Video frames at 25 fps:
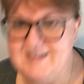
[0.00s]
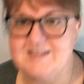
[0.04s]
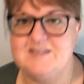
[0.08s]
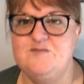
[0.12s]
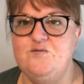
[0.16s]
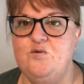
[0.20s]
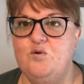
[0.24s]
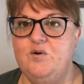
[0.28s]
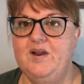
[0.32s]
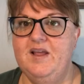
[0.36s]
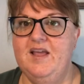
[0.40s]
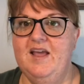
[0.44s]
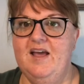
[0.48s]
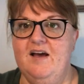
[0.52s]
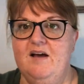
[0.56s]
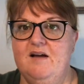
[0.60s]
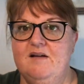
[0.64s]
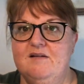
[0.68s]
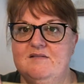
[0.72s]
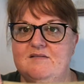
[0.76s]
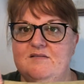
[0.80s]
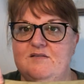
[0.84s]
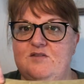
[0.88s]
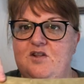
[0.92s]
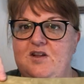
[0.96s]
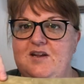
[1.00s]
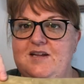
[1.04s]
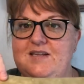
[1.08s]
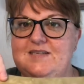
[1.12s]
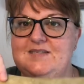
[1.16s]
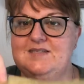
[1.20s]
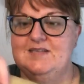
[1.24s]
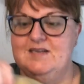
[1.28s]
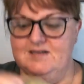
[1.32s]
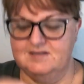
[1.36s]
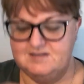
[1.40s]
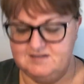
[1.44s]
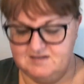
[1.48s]
it's 40 count,
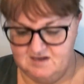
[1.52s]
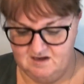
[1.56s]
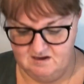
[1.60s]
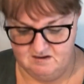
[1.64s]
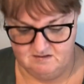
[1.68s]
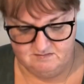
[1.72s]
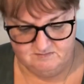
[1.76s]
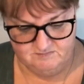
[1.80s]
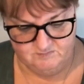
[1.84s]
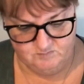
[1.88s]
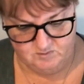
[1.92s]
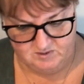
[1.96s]
36 count,